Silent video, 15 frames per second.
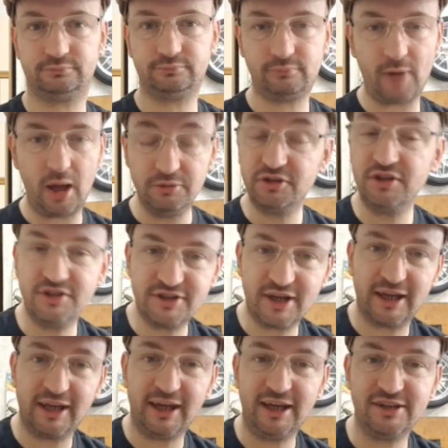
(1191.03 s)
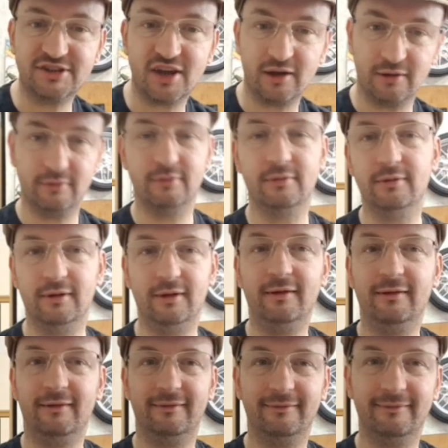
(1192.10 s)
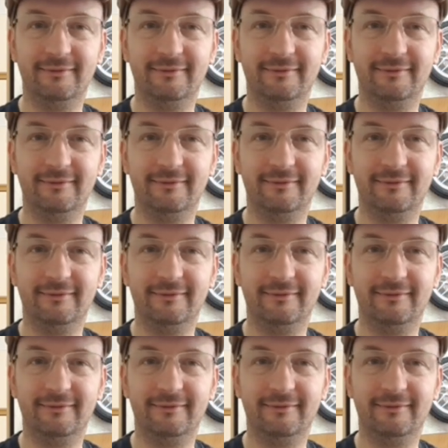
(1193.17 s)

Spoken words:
I was going to say geezer. Oh,